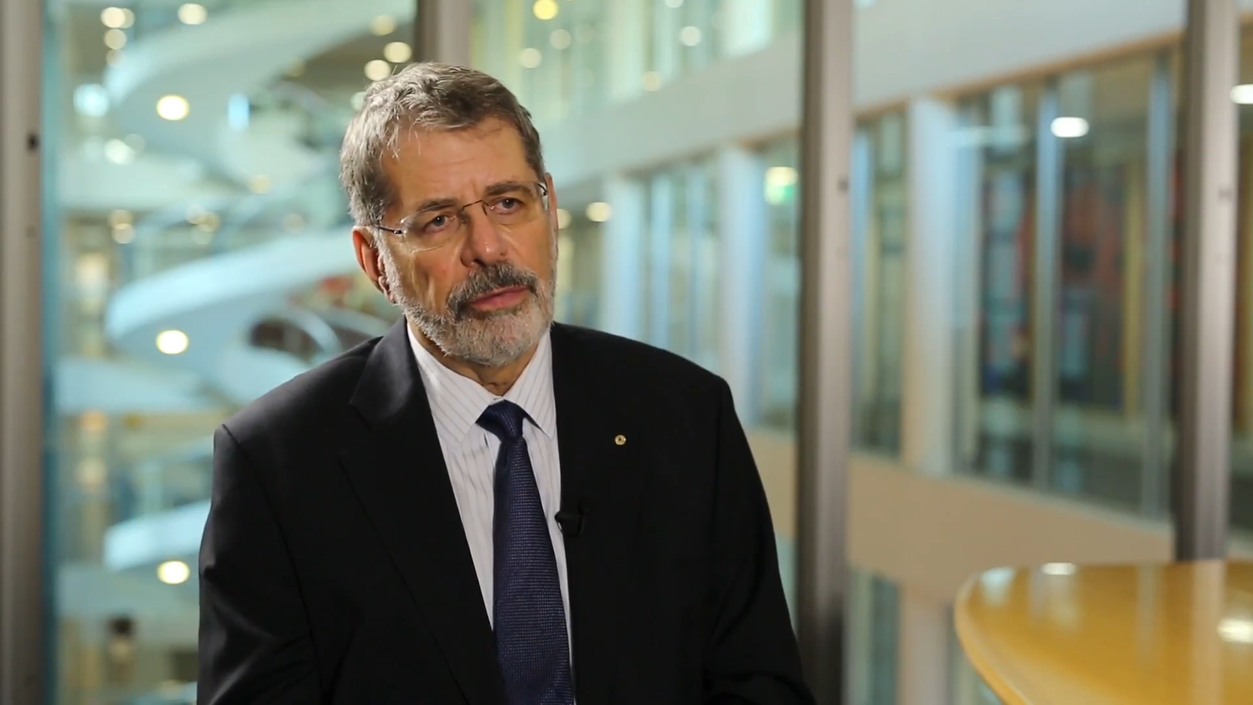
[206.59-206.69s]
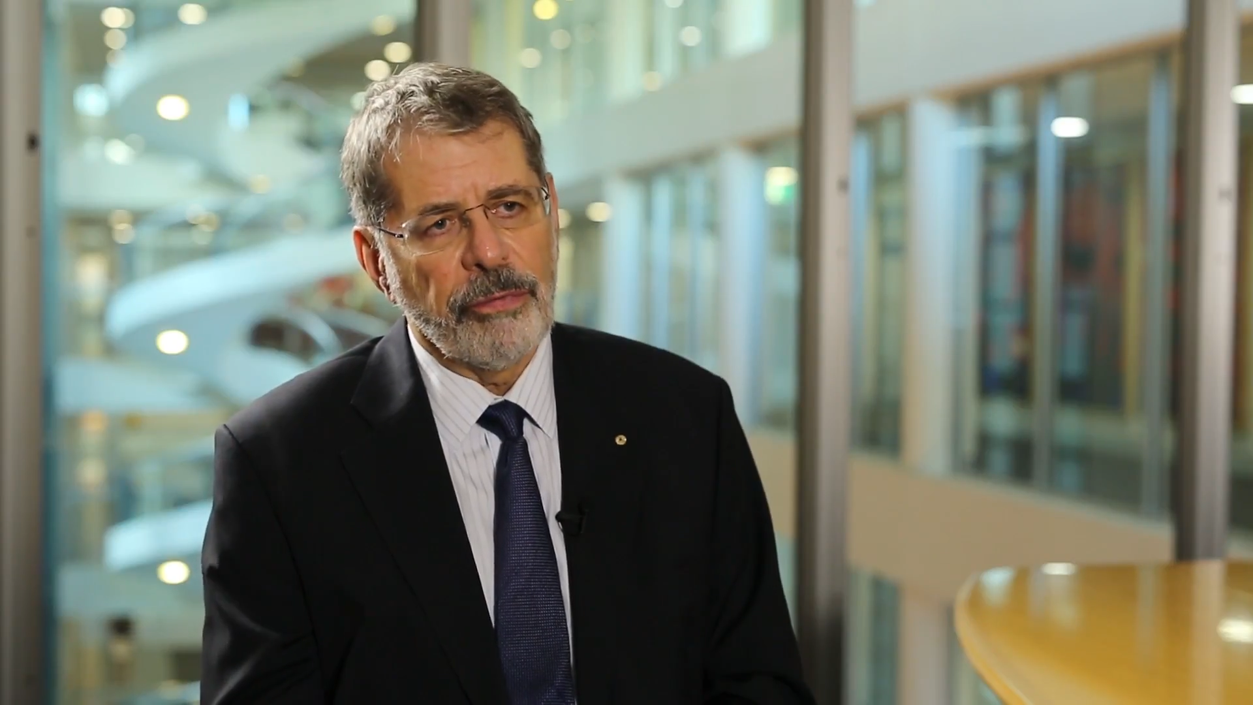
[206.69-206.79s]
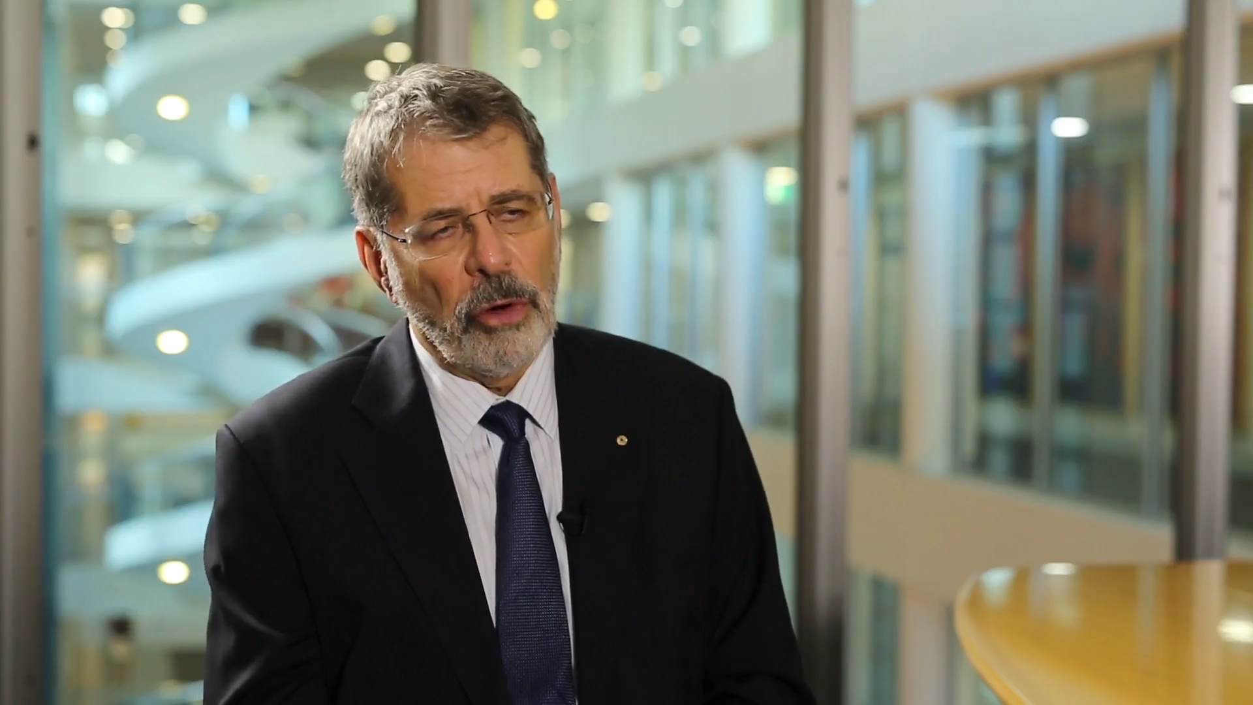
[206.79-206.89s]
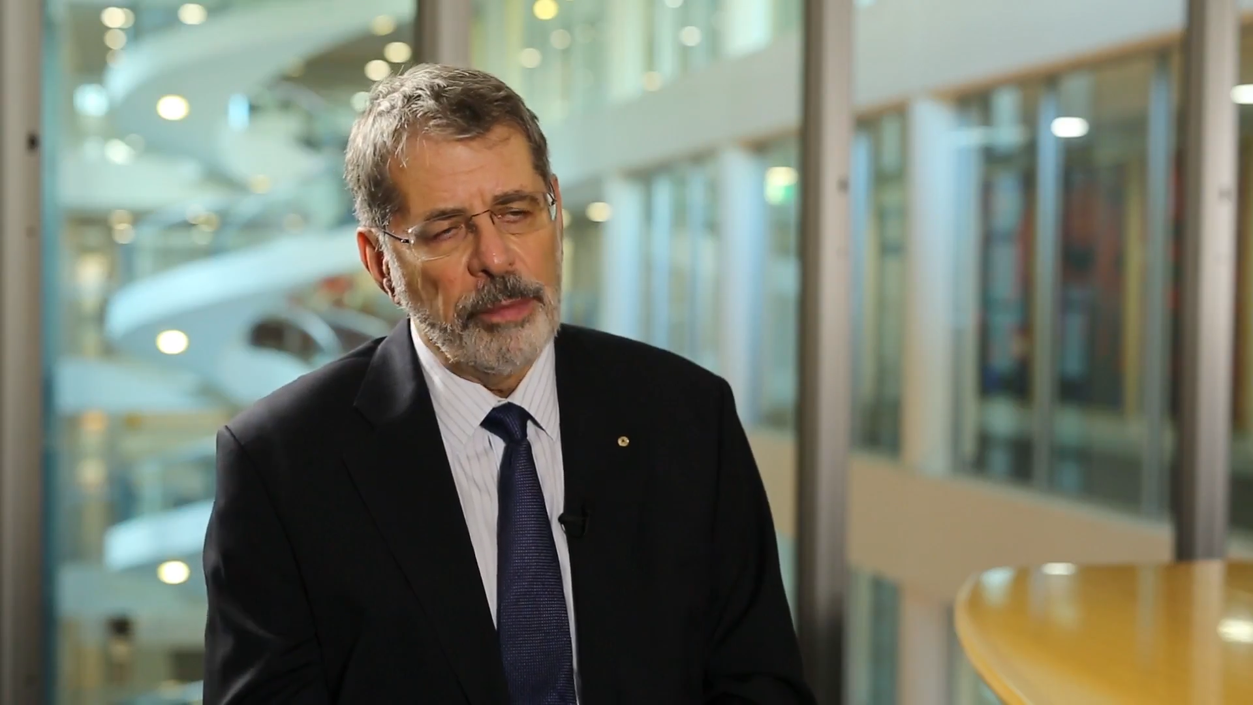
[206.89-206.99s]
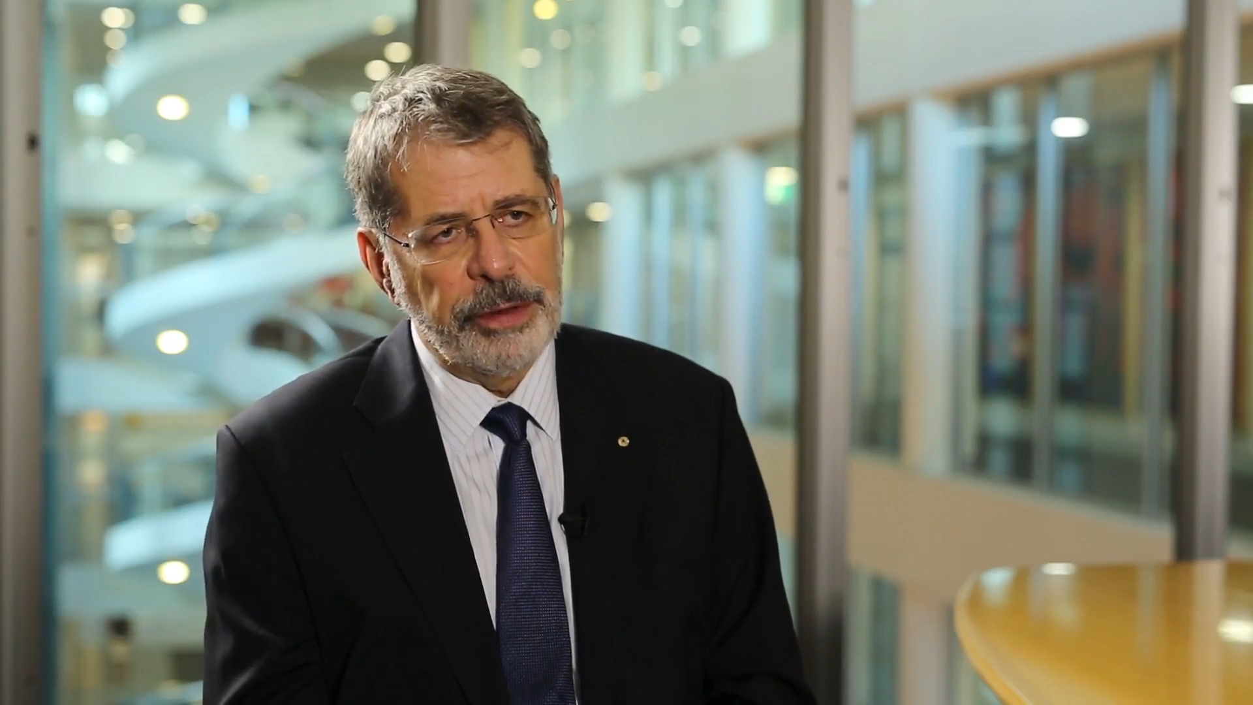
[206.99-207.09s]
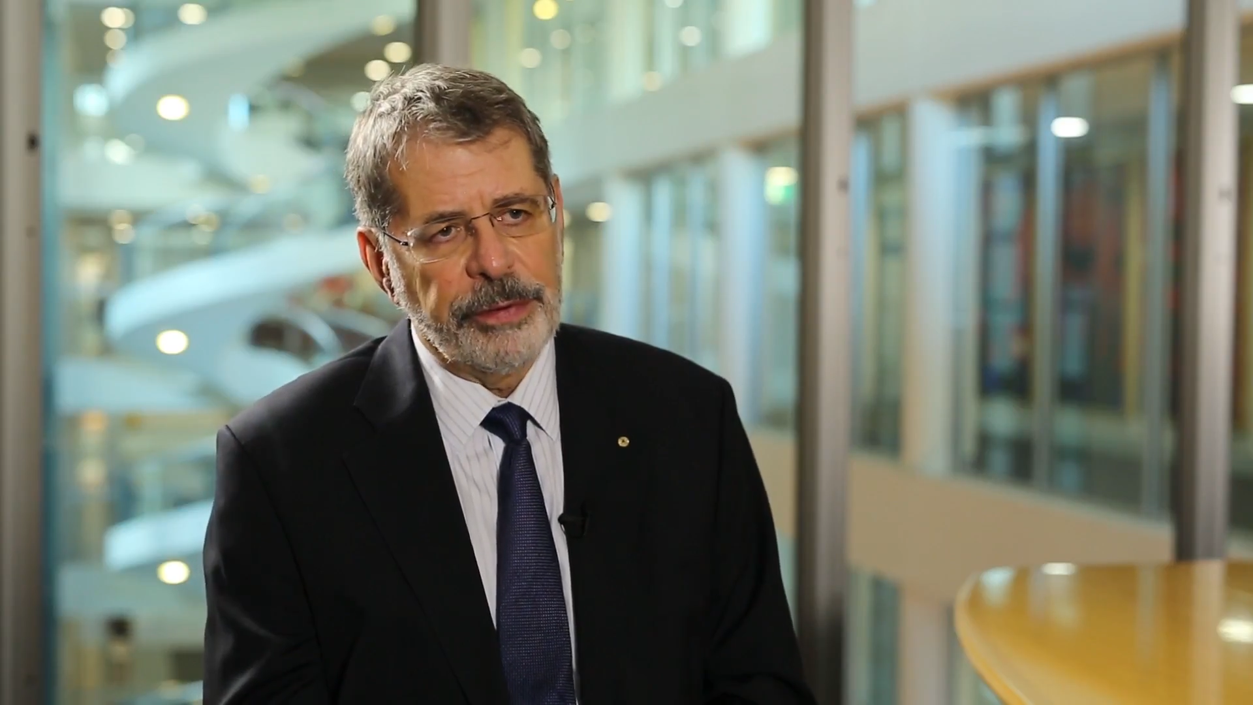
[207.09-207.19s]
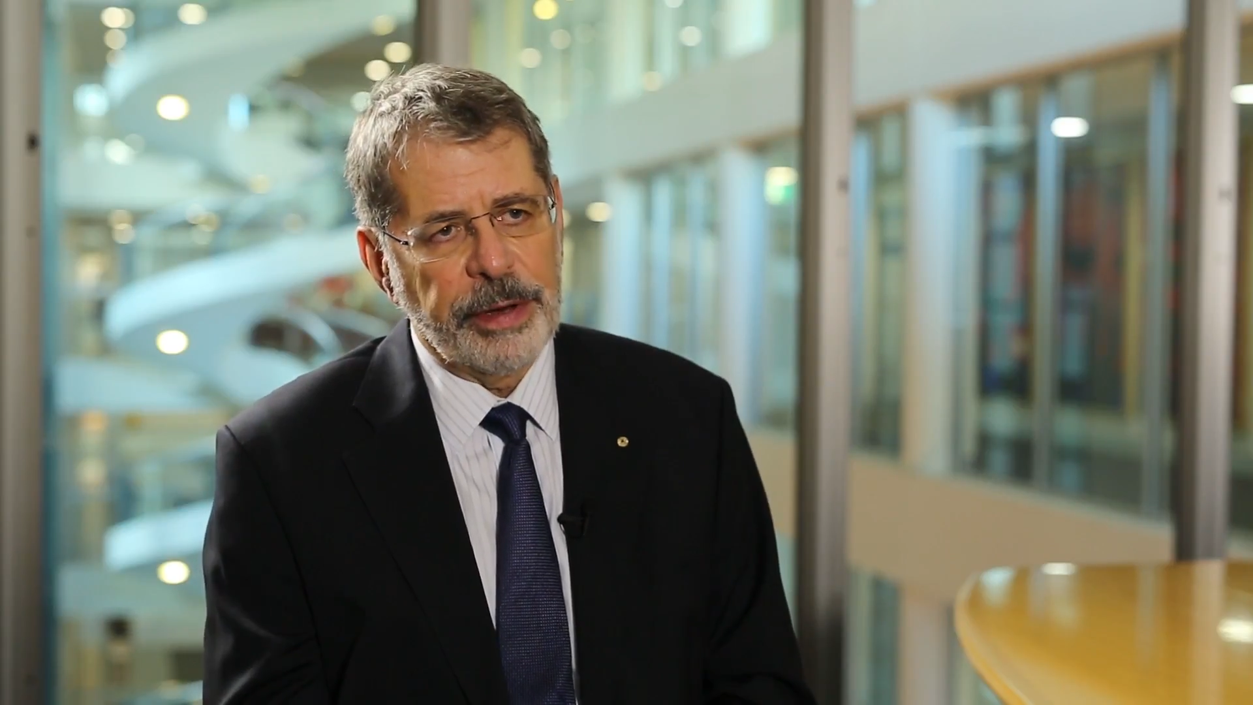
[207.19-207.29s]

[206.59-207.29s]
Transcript: from the